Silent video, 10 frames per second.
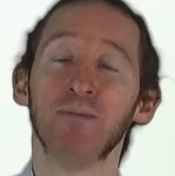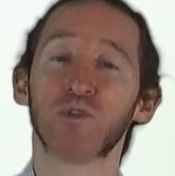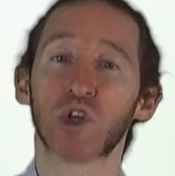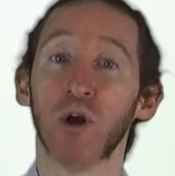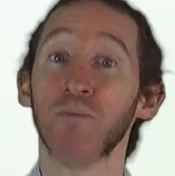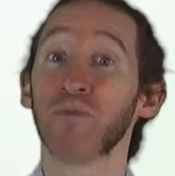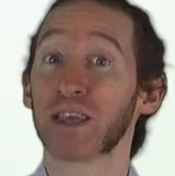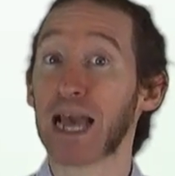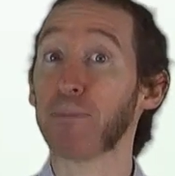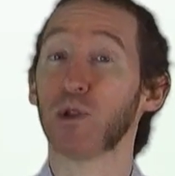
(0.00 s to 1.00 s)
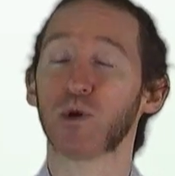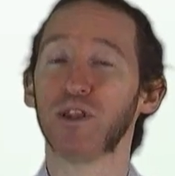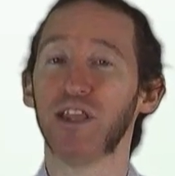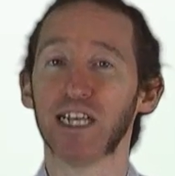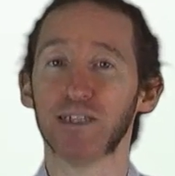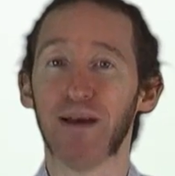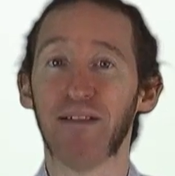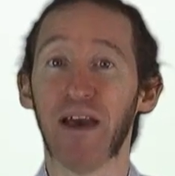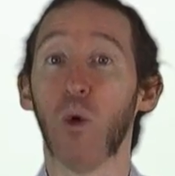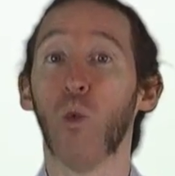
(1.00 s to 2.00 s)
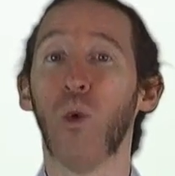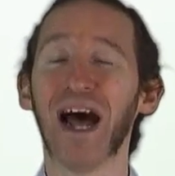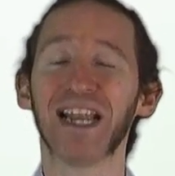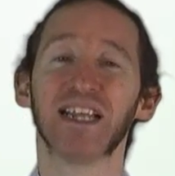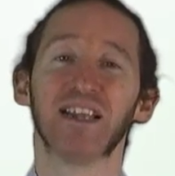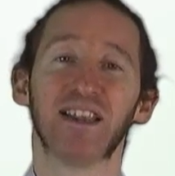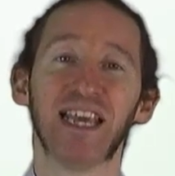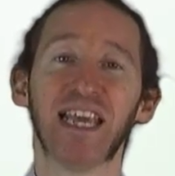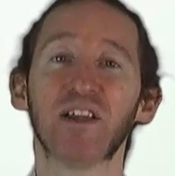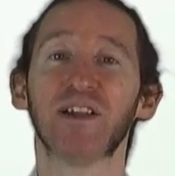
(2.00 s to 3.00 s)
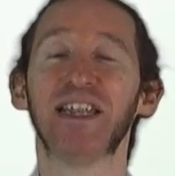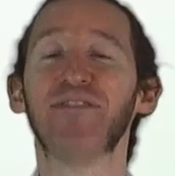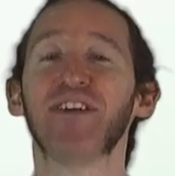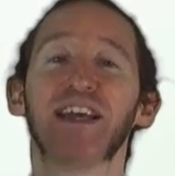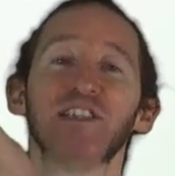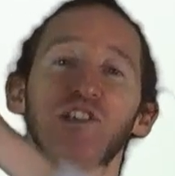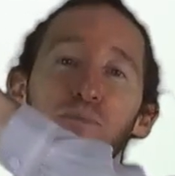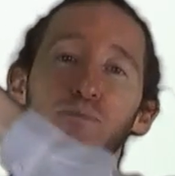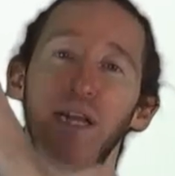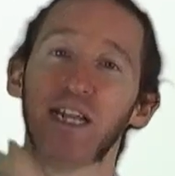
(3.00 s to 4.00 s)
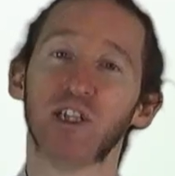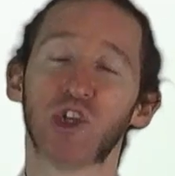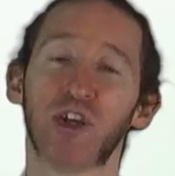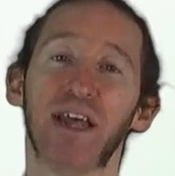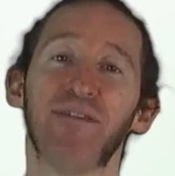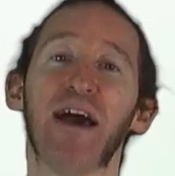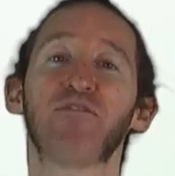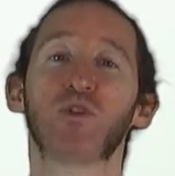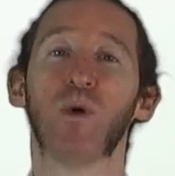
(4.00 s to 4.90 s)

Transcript: So a couple of good things about that. One, the healer never gets depleted. So you never have to